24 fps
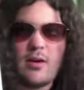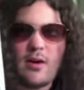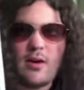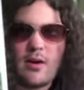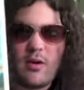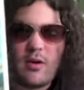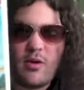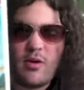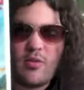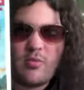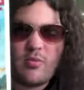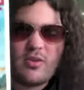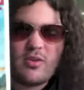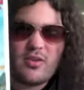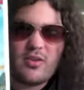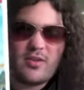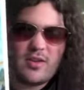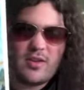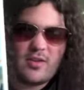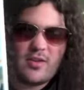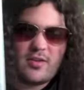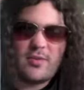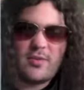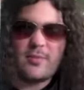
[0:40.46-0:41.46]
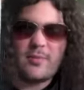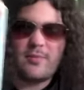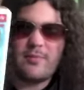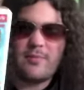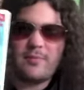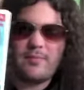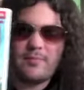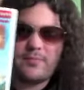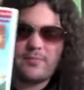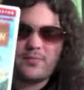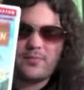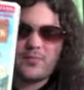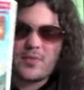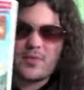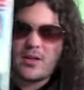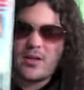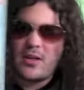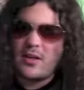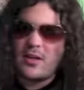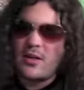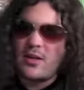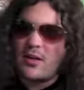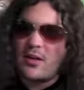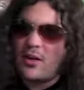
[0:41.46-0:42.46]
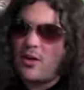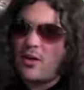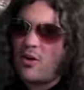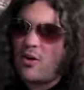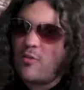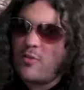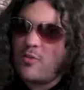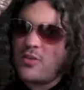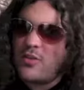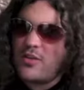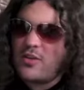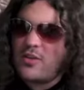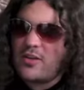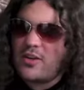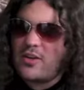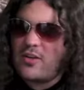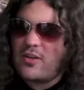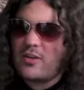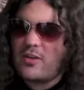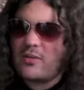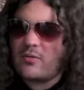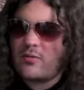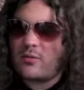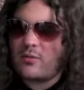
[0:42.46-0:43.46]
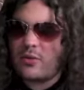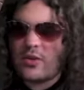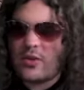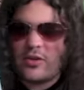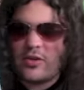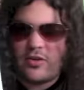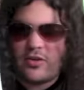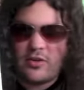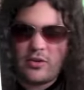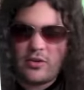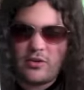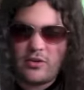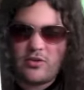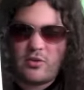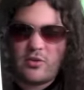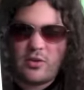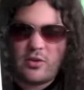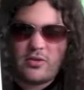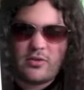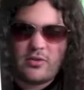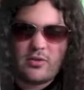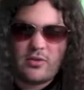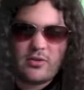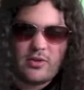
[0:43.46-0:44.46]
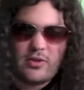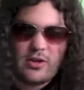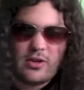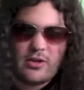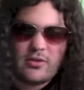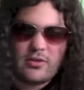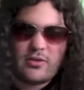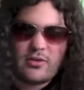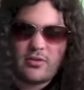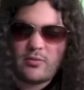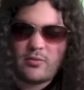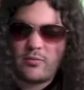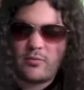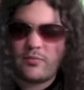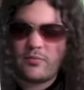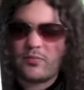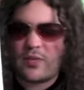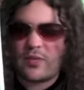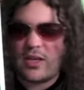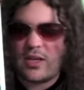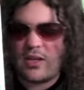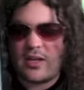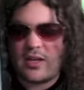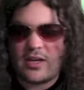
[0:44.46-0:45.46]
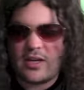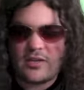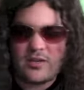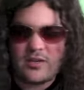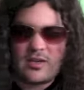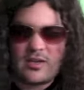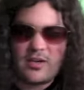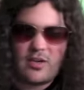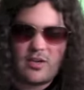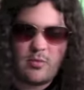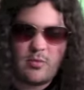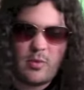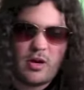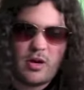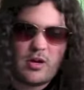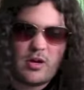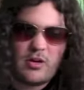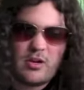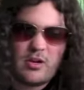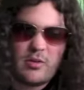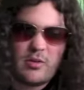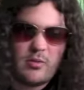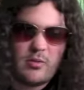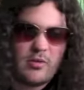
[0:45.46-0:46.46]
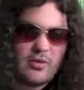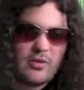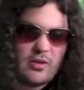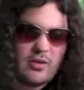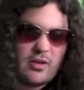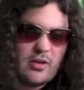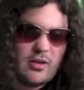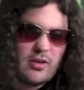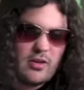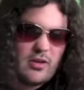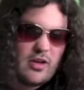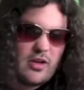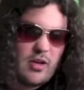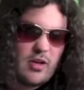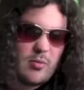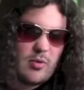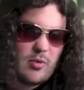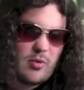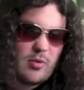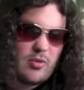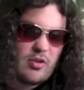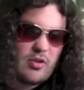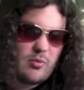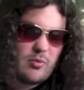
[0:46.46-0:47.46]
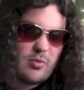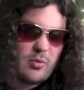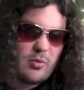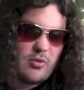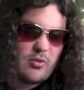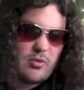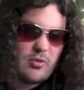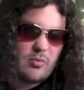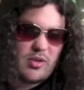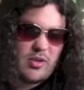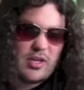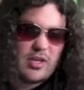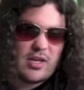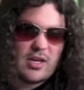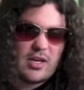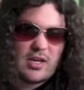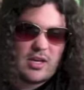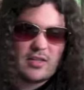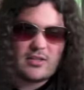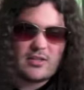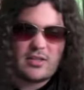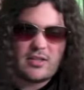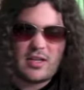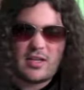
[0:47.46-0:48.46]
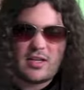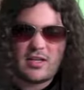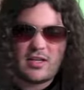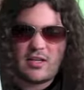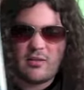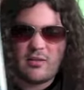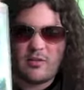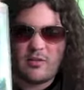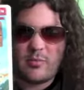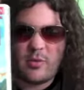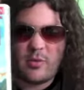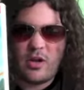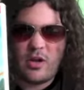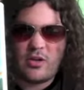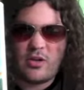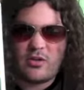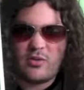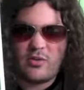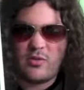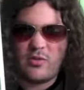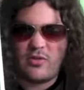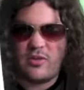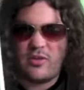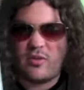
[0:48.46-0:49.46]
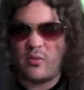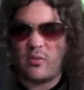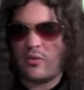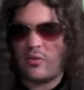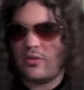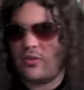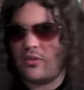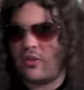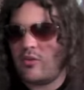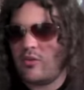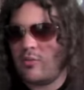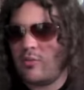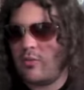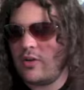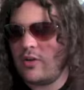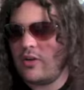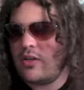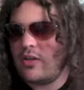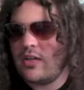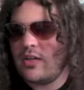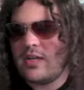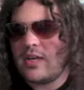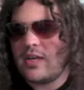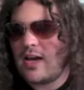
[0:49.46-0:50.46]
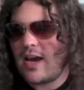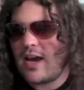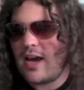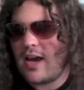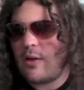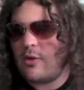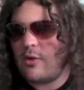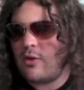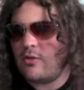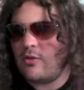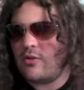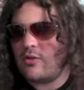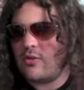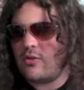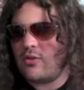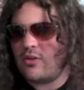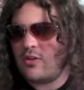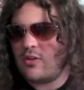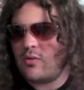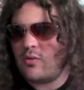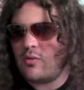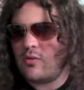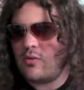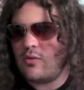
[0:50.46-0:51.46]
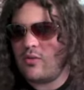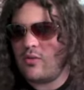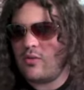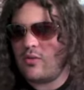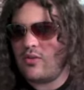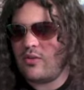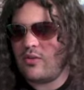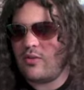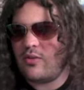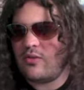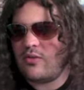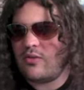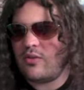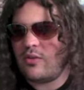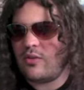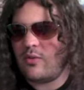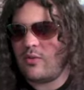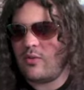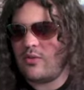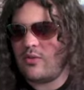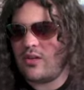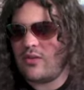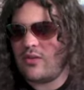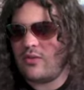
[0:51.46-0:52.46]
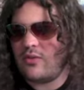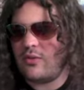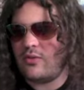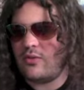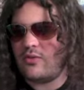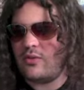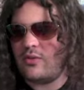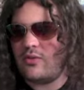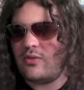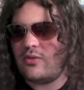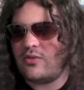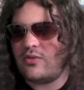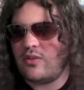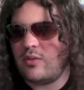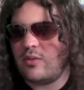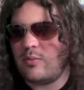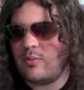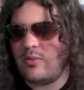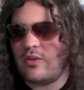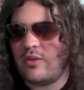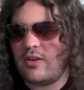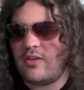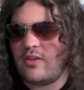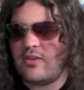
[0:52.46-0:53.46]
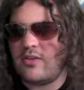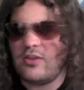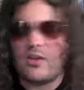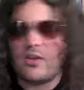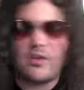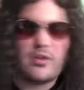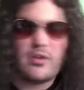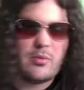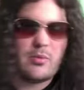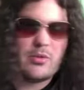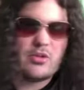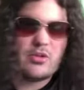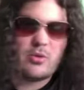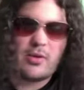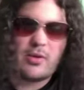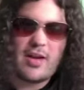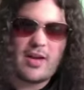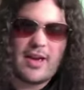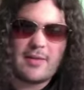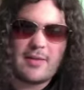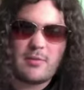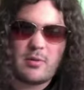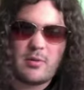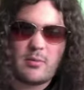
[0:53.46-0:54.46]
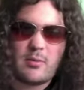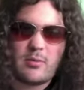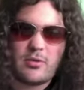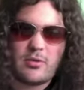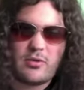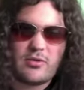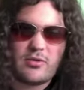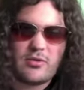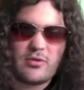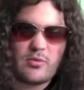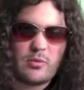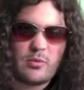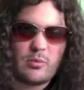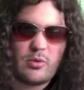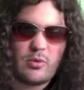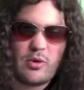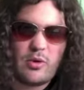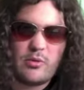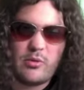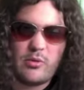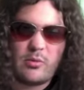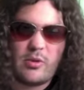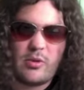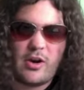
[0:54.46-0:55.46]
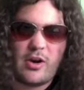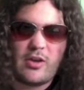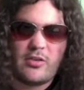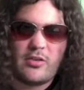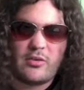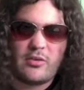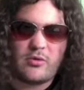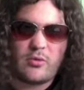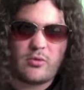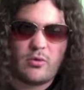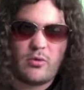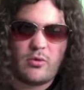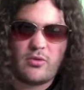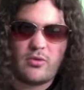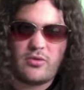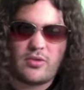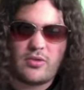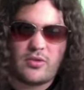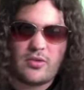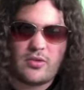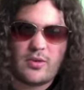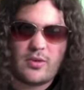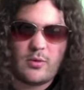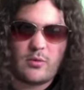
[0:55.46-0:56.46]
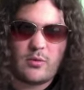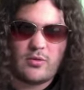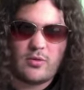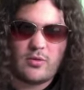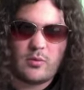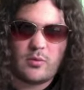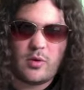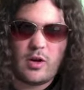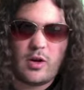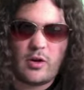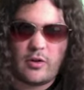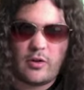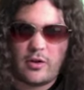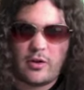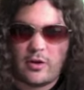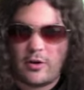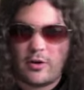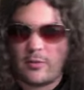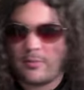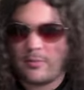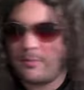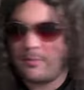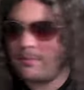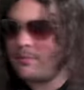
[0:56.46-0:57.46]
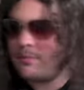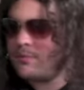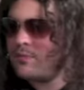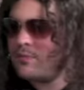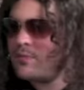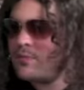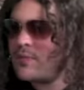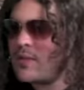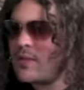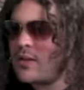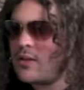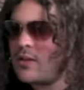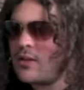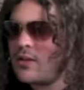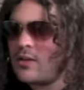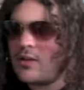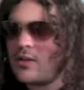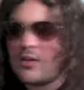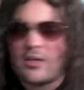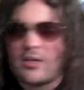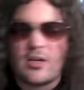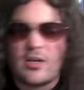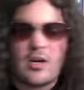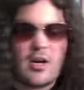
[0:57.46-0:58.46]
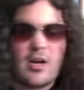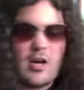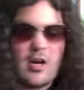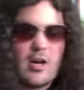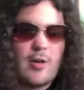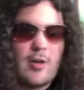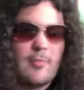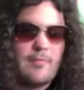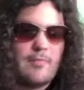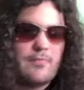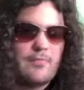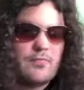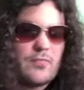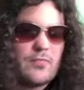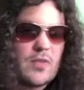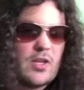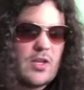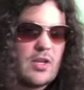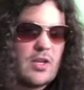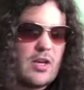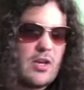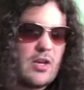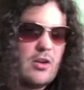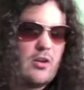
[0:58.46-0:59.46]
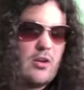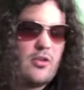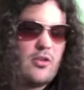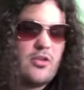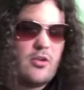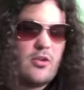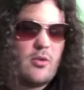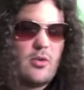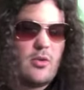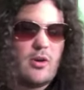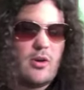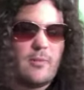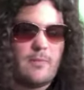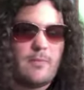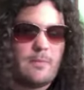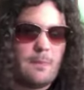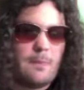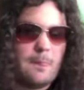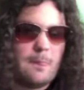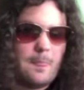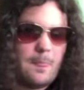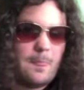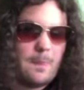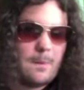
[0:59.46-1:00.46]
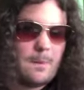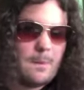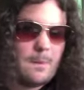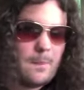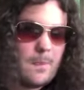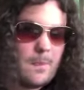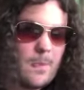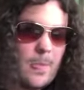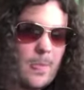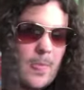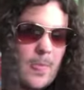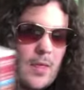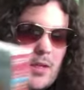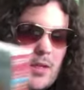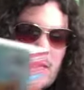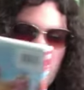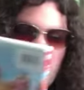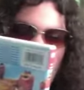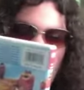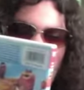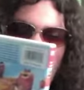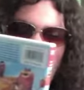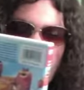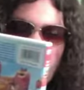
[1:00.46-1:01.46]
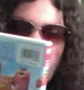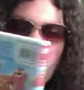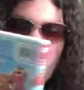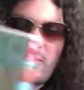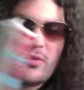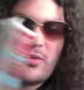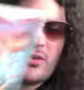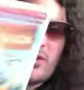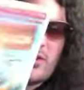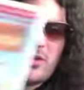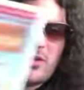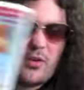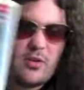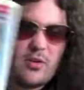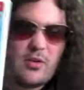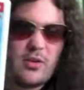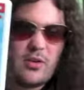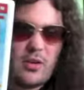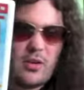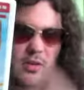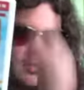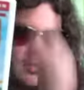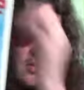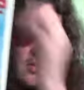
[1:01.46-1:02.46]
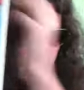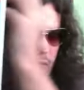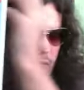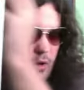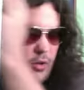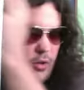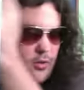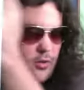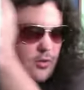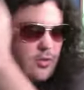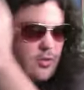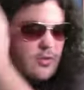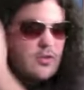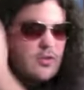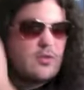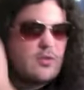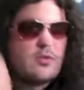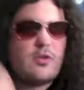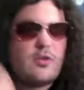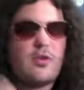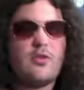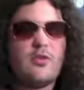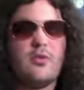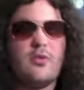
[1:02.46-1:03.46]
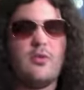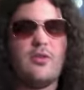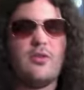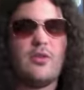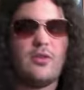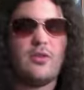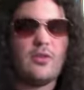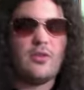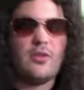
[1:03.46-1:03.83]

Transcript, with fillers: Open Season, Open Season, released in the year 2006. Like I said, it spawned. It was a, a it was a, it was a big hit, and it spawned two sequels though. But I don't own the sequels. Those sequels never looked too interesting. Plus, none of the original cast members reprised their roles in the sequels as well. You know. Um, and also, um, this was this was uh, this was uh, also the, this was also the the